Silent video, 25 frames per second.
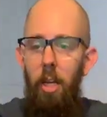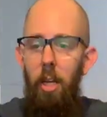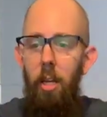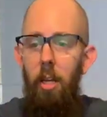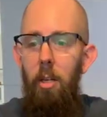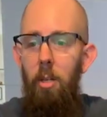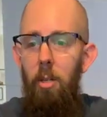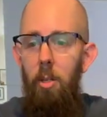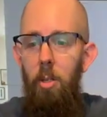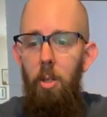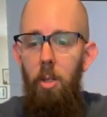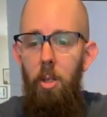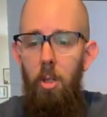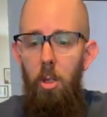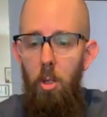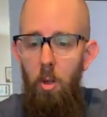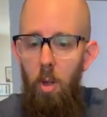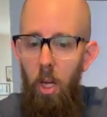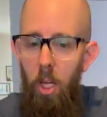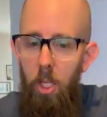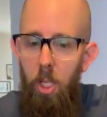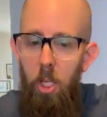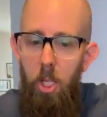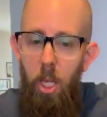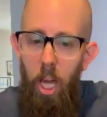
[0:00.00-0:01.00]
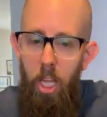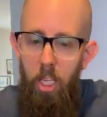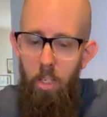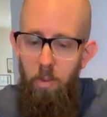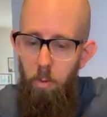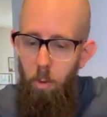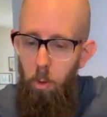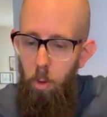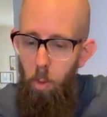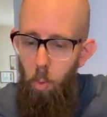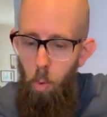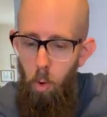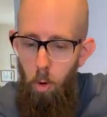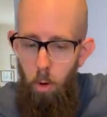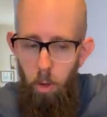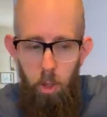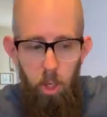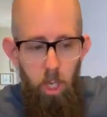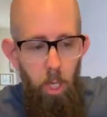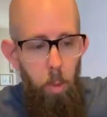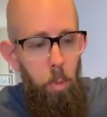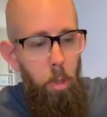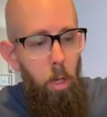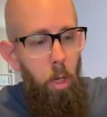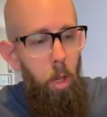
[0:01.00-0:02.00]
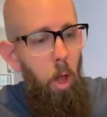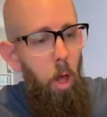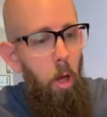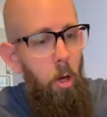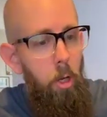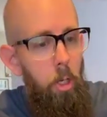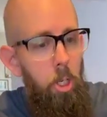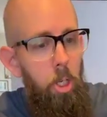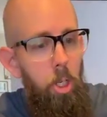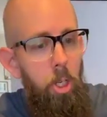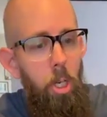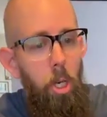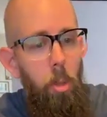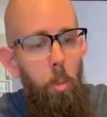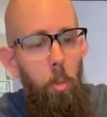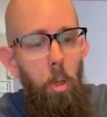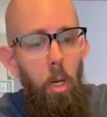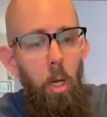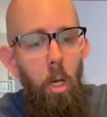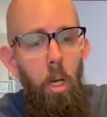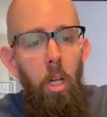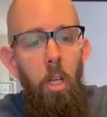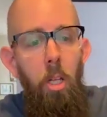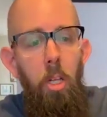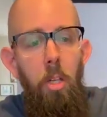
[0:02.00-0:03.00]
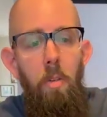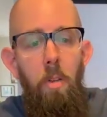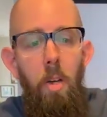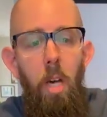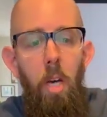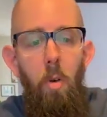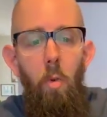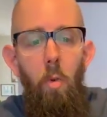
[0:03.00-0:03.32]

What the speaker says: is you got stats for a warship and a longship. You